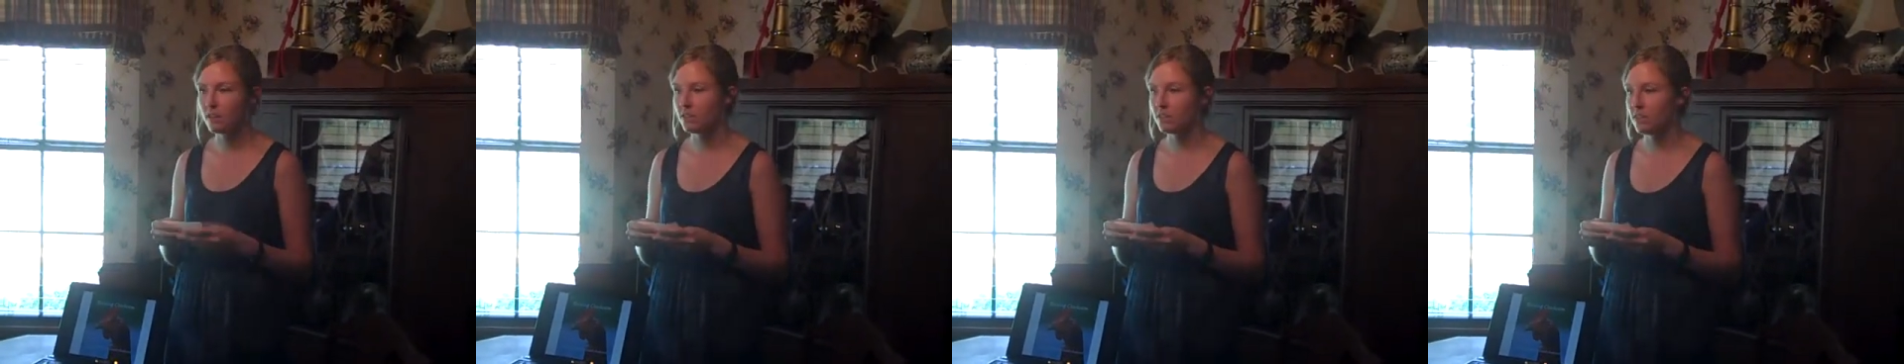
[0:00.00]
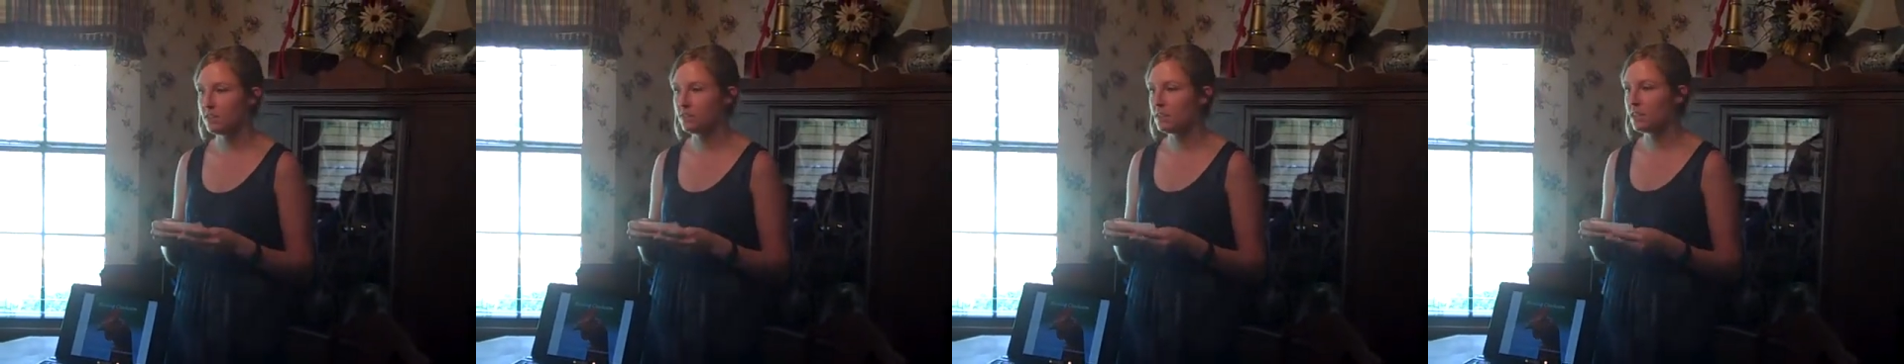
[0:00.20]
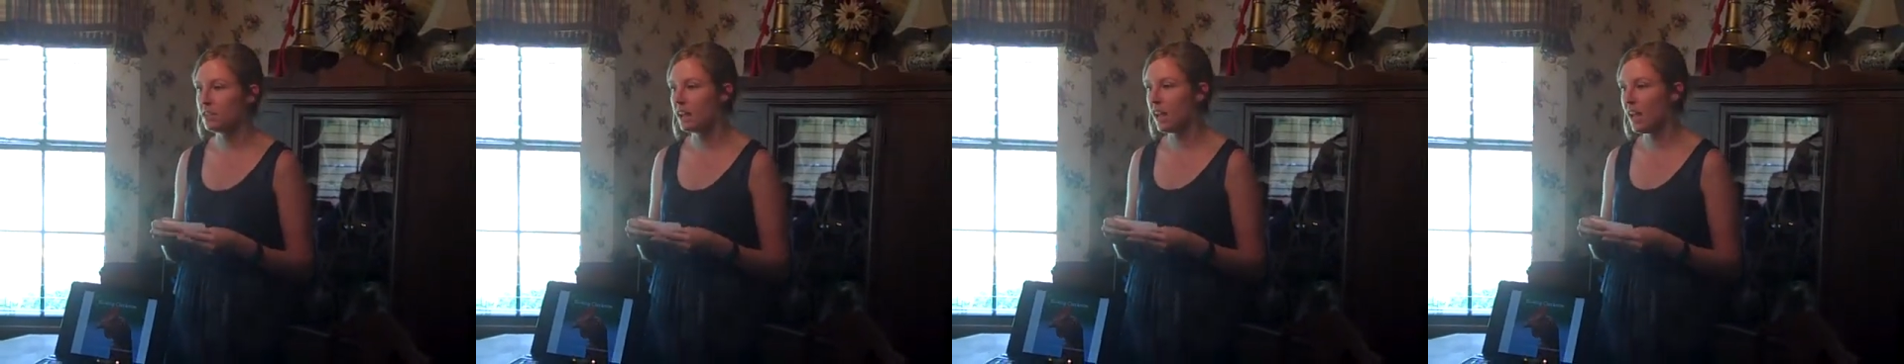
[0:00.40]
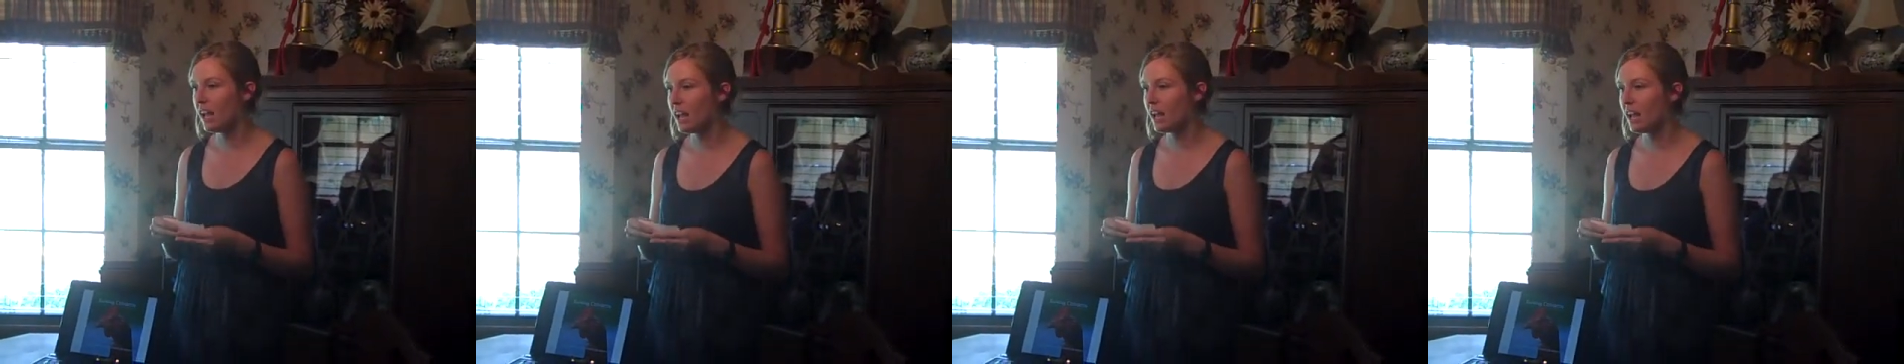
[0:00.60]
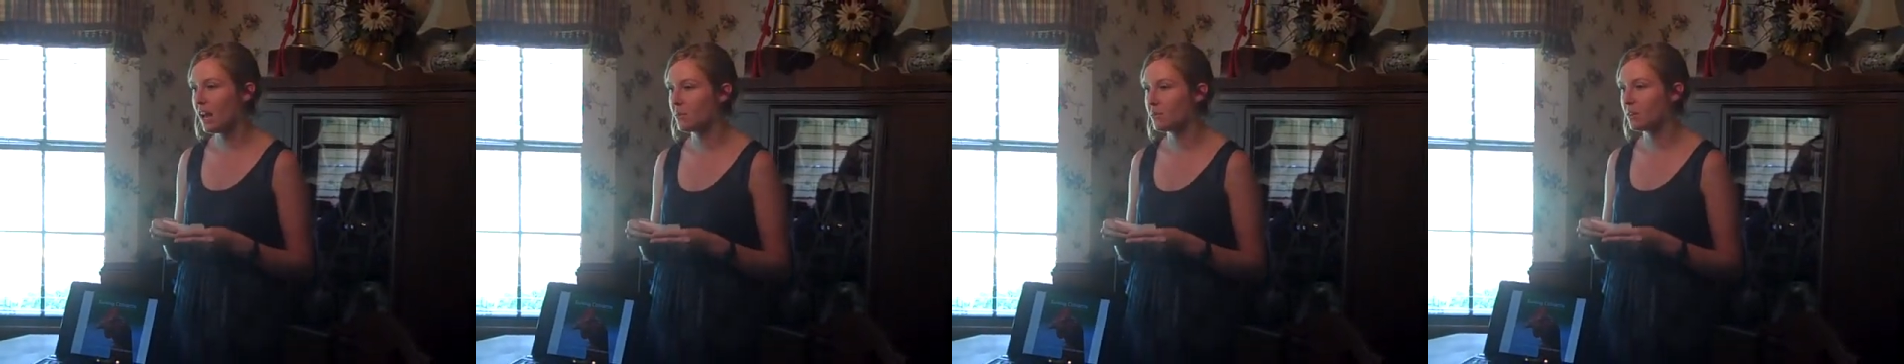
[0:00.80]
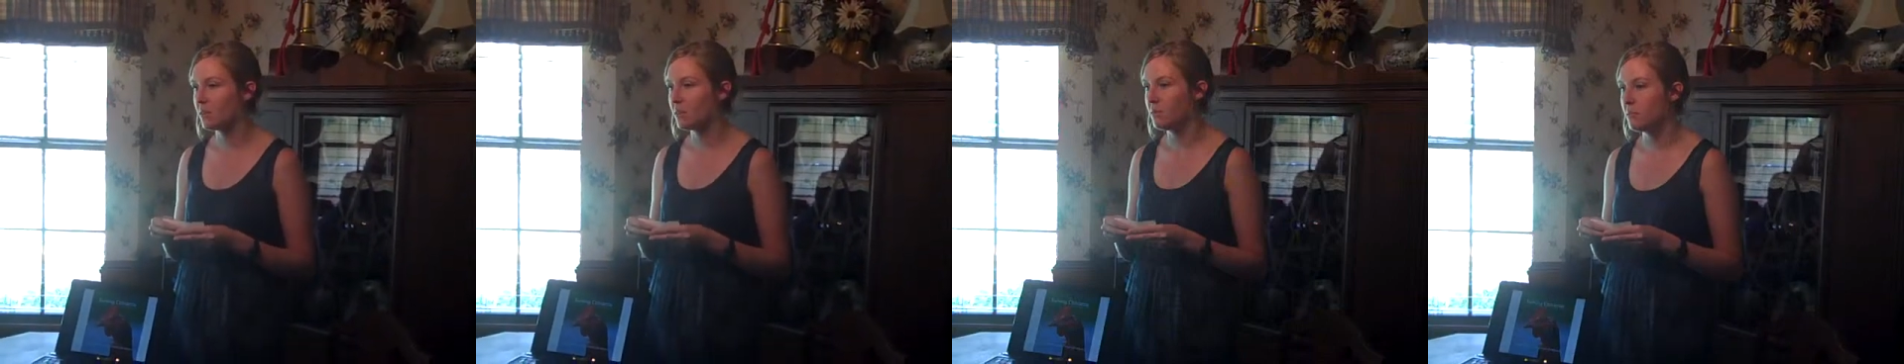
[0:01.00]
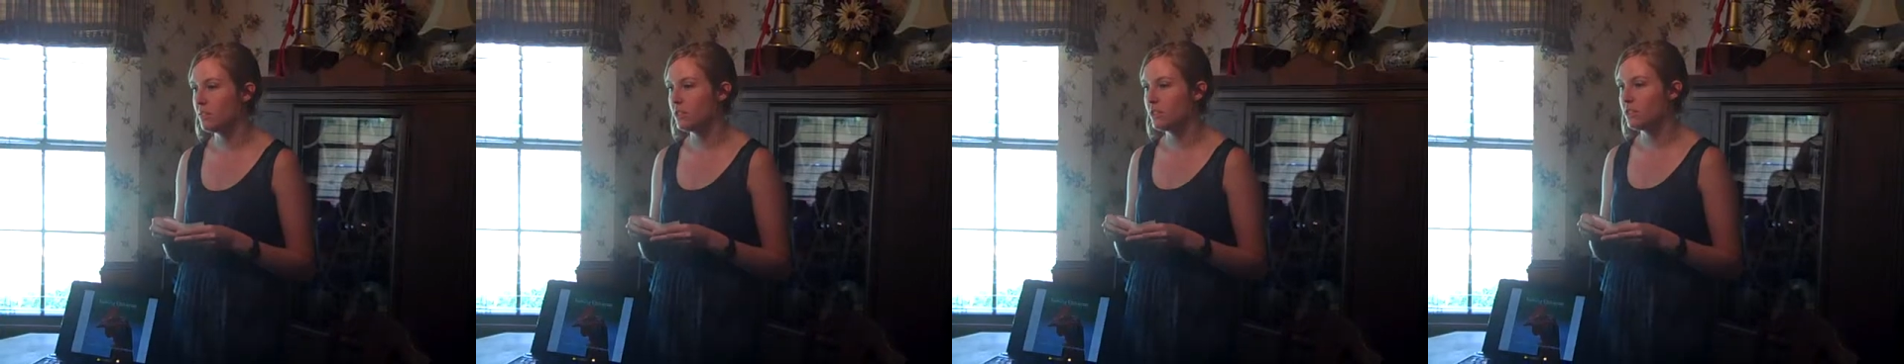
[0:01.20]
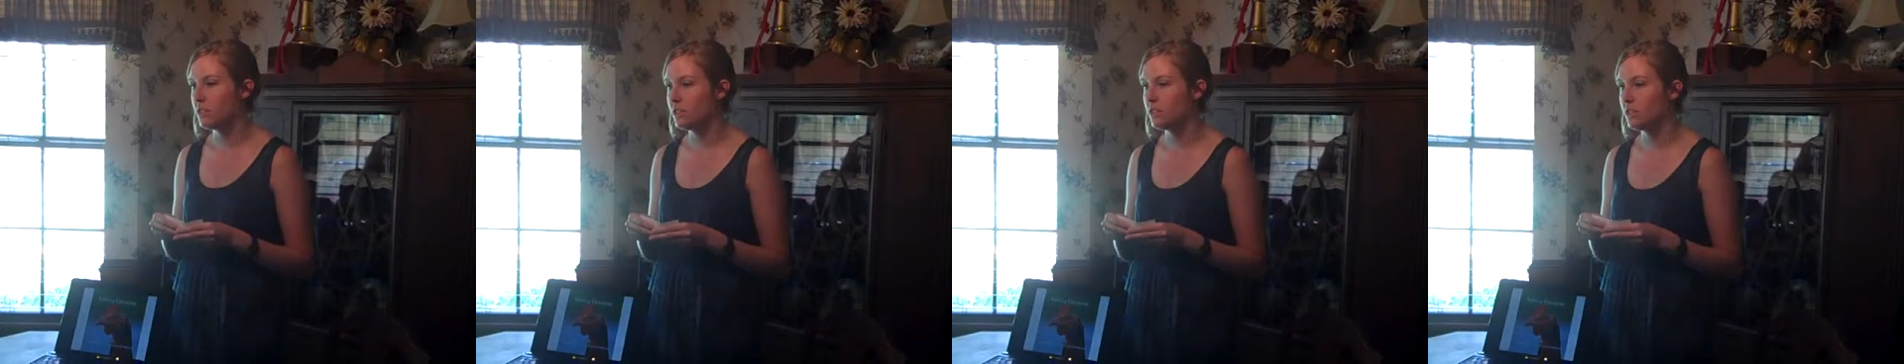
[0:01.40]
and so today I'm going to
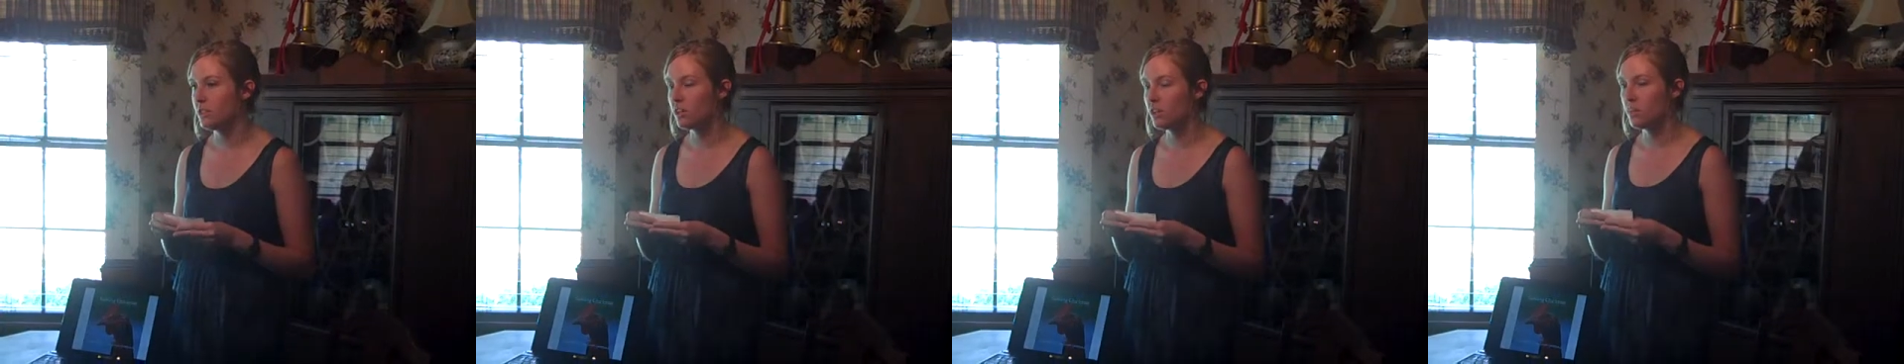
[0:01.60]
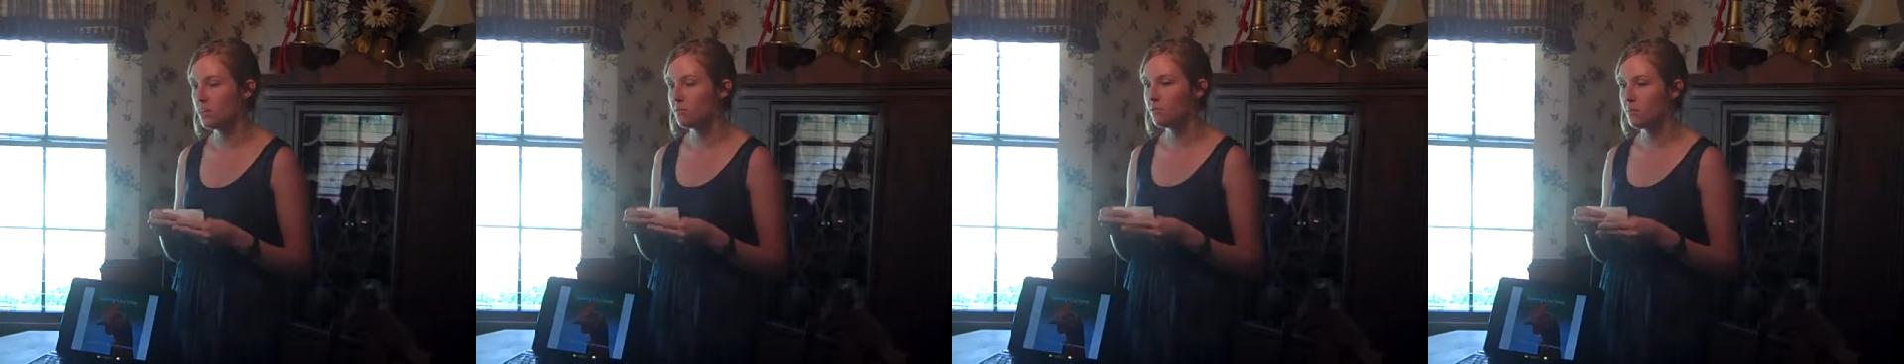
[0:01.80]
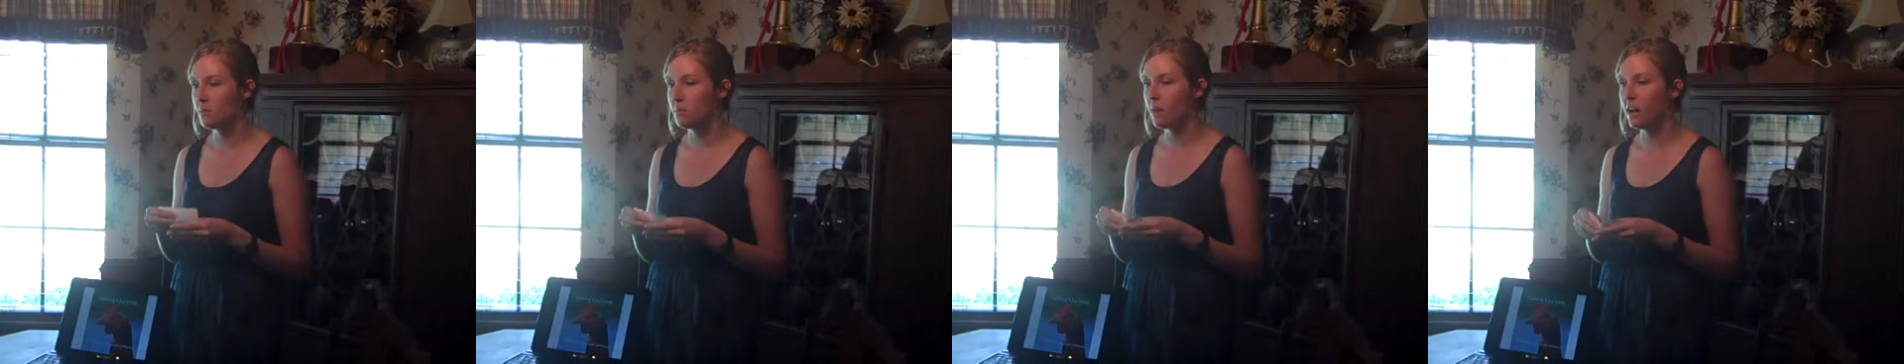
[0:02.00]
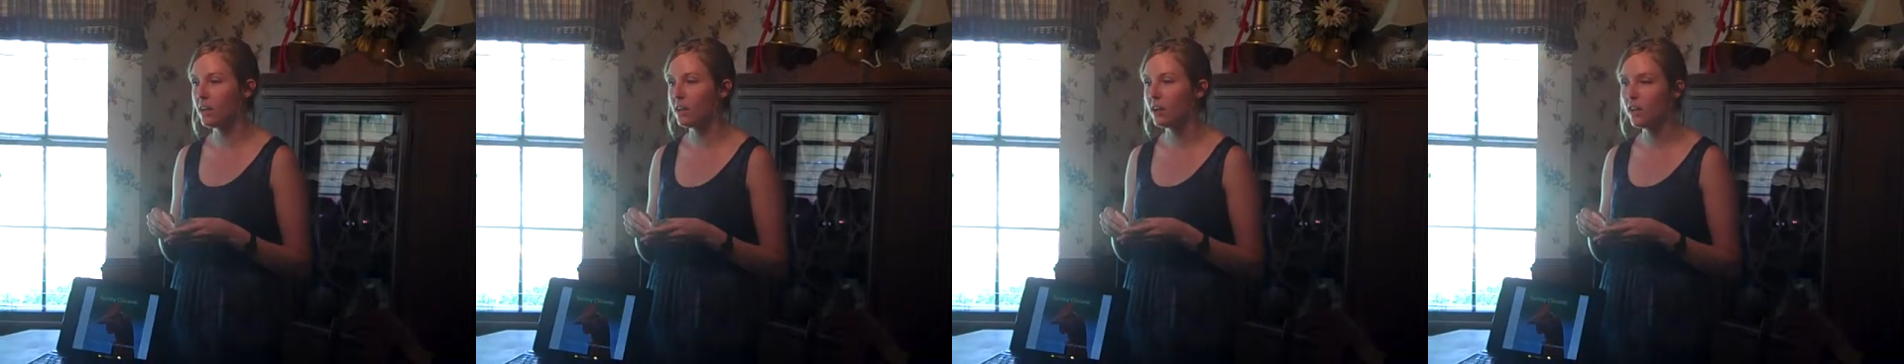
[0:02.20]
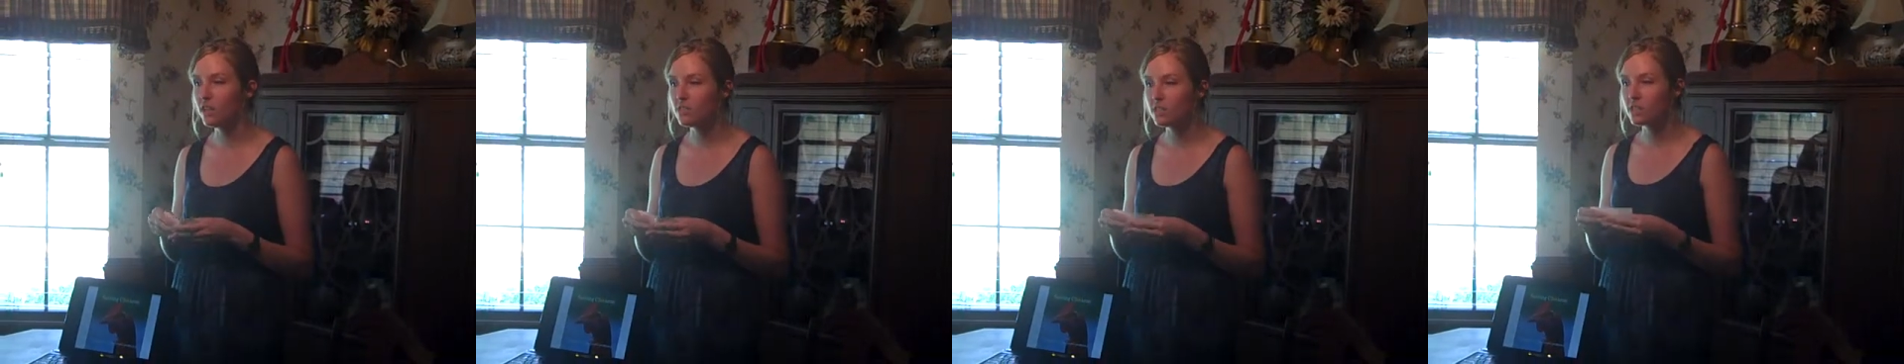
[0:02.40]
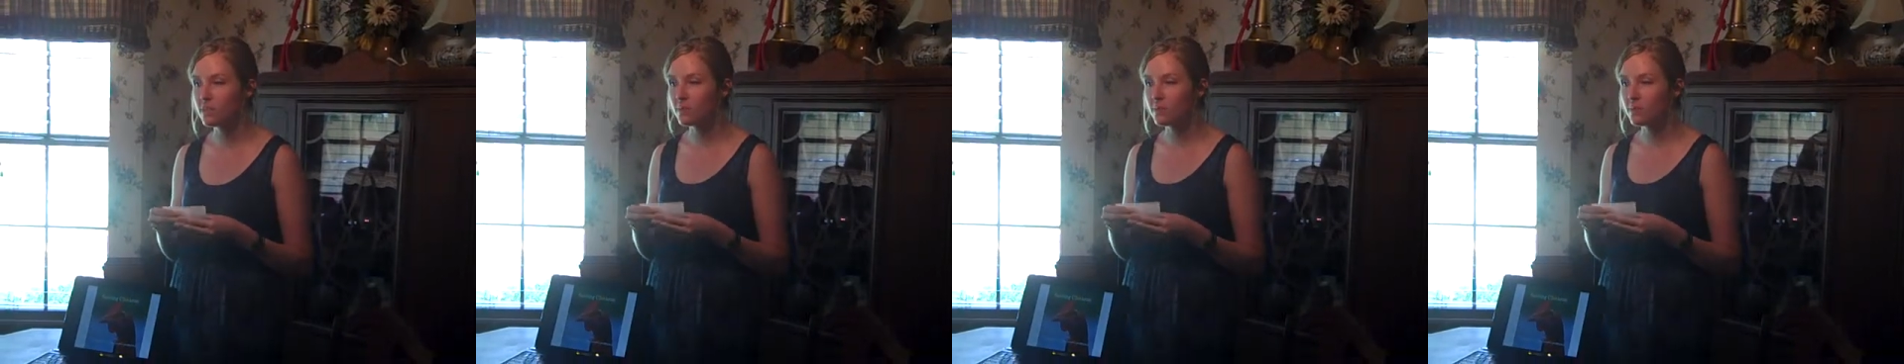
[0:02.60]
be teaching you from my knowledge,